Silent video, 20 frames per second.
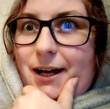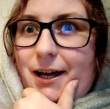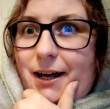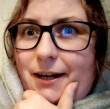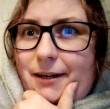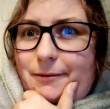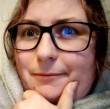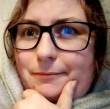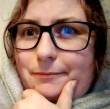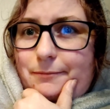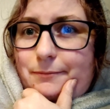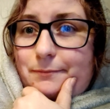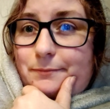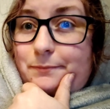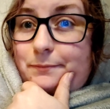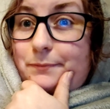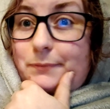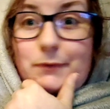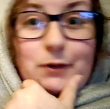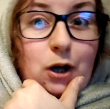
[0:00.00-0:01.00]

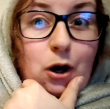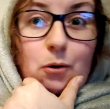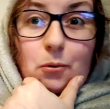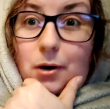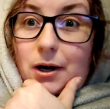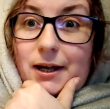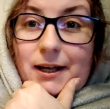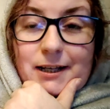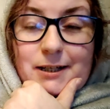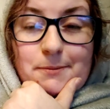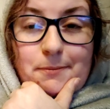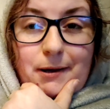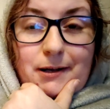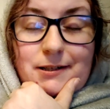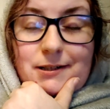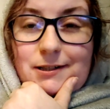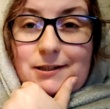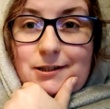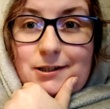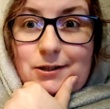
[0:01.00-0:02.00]
Not what I
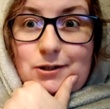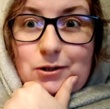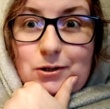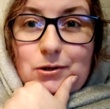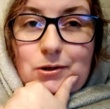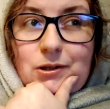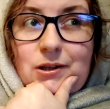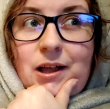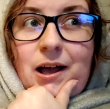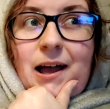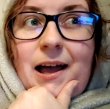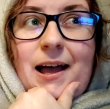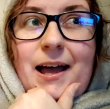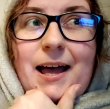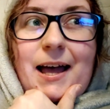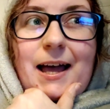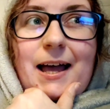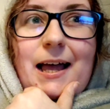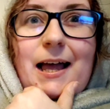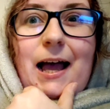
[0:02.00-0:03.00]
expected at all.
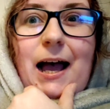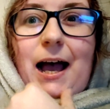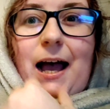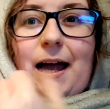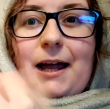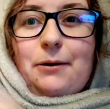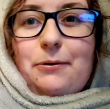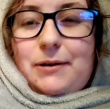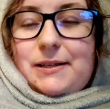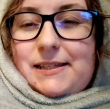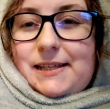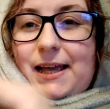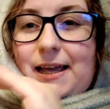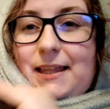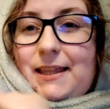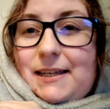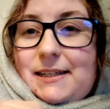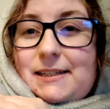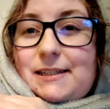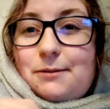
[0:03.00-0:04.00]
I would
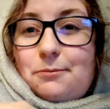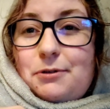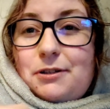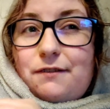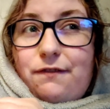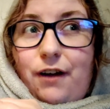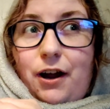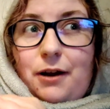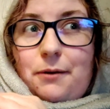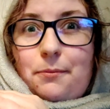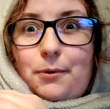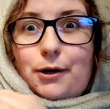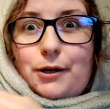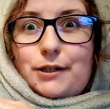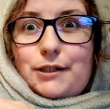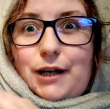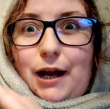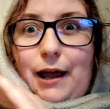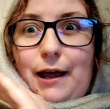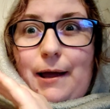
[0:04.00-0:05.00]
say this was very
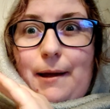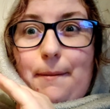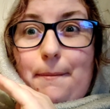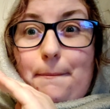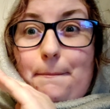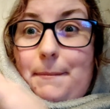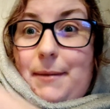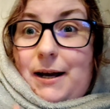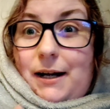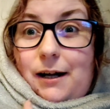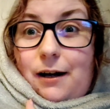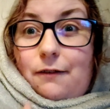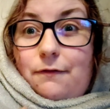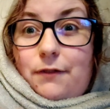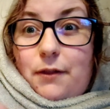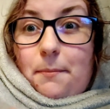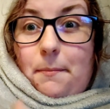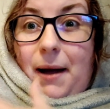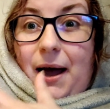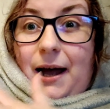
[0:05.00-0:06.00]
much a middle
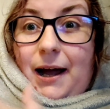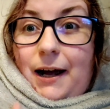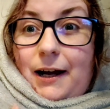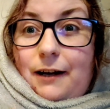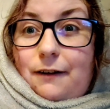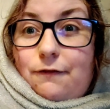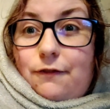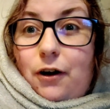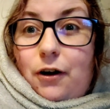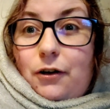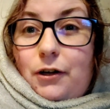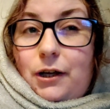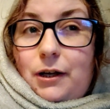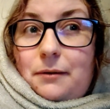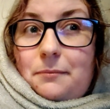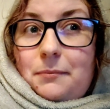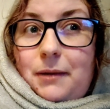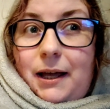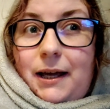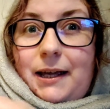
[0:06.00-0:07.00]
of the pack
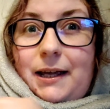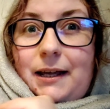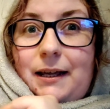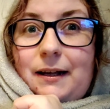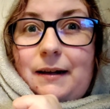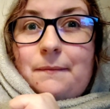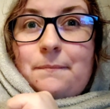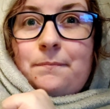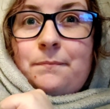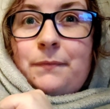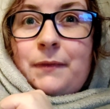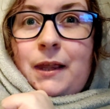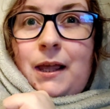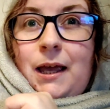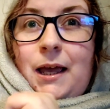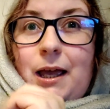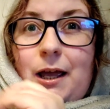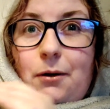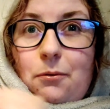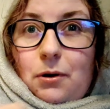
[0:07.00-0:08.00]
volume. Like,
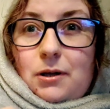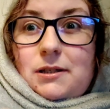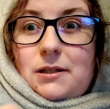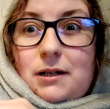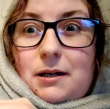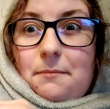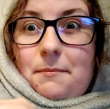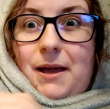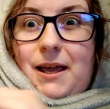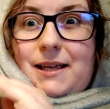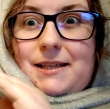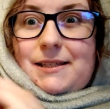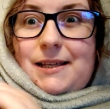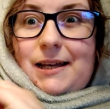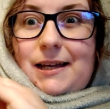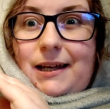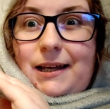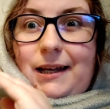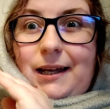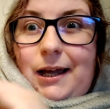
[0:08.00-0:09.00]
it wasn't
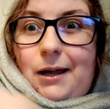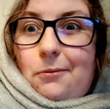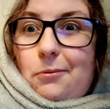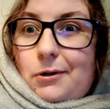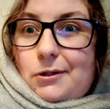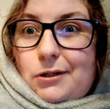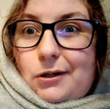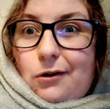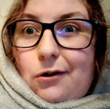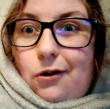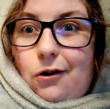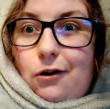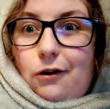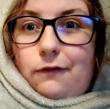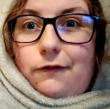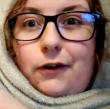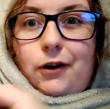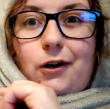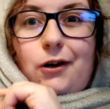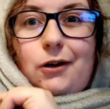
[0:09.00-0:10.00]
amazing, it wasn't
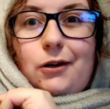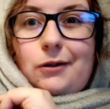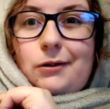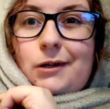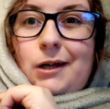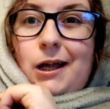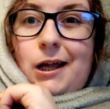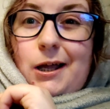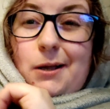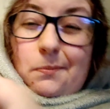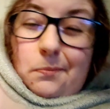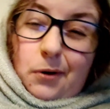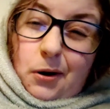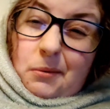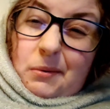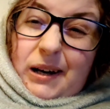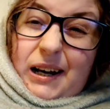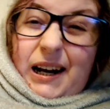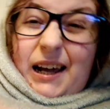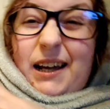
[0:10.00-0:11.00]
awful.
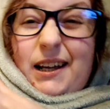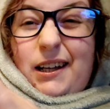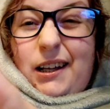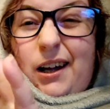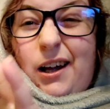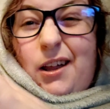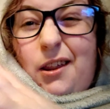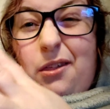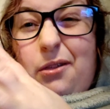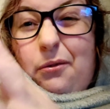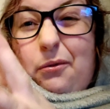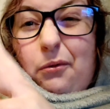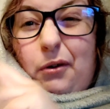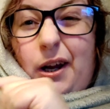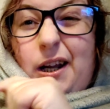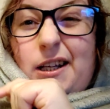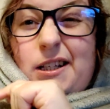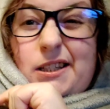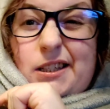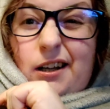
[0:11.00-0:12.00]
Probably like a
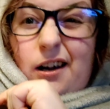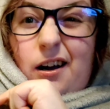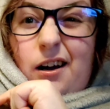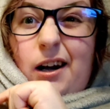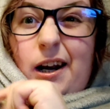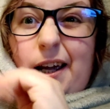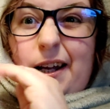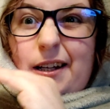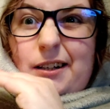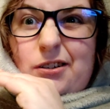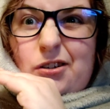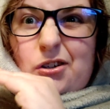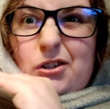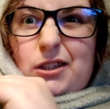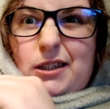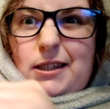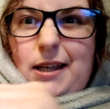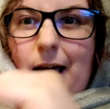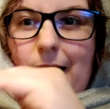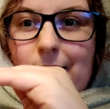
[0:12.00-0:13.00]
3-star, like
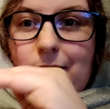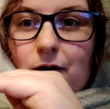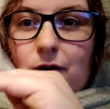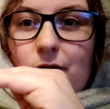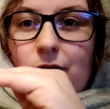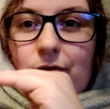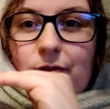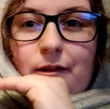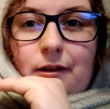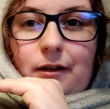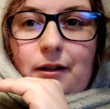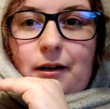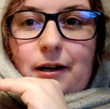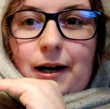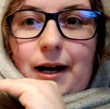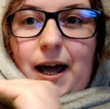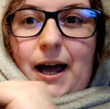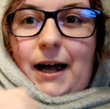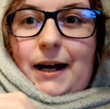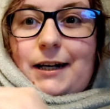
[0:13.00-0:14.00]
just dead on the
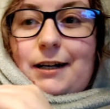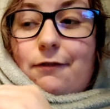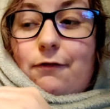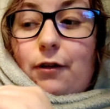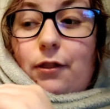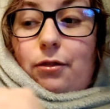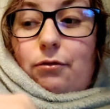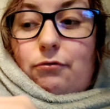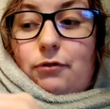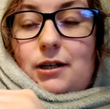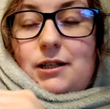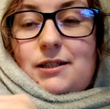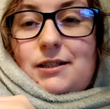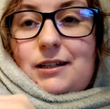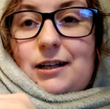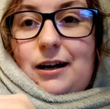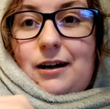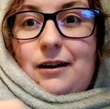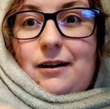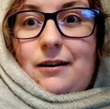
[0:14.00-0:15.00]
line of a
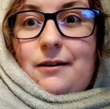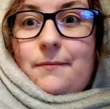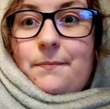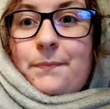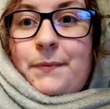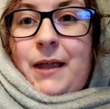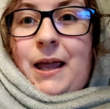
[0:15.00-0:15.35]
3-star.